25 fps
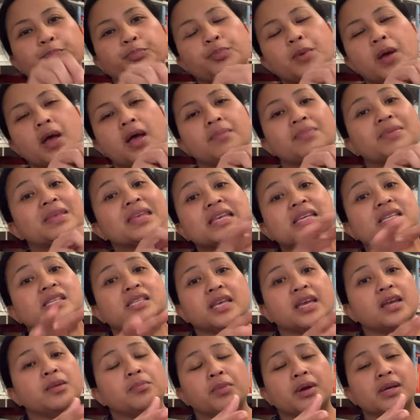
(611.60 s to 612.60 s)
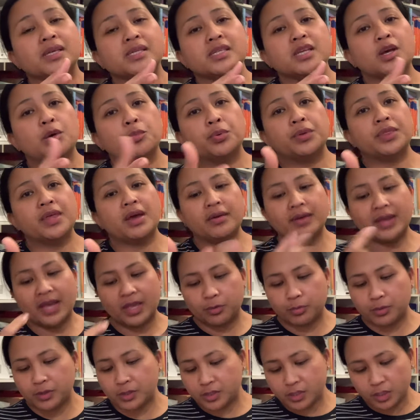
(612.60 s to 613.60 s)
uh, ease it in myself without
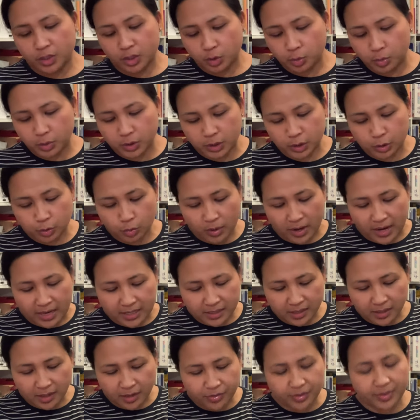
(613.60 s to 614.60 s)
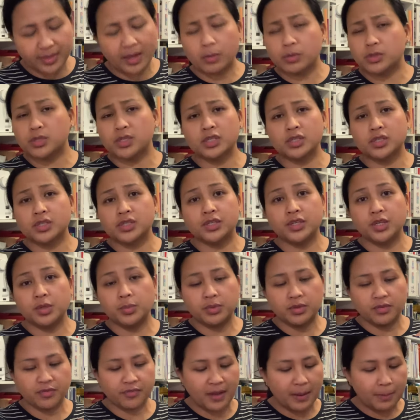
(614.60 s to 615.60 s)
gathering stitches, which is great. And I think that was just to do
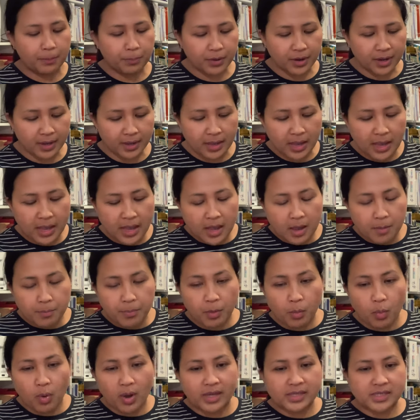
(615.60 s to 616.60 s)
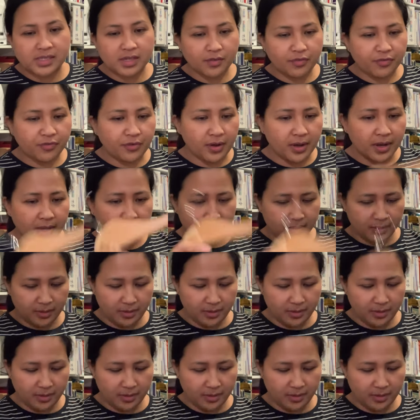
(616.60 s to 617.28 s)
with the fabric. But what I did find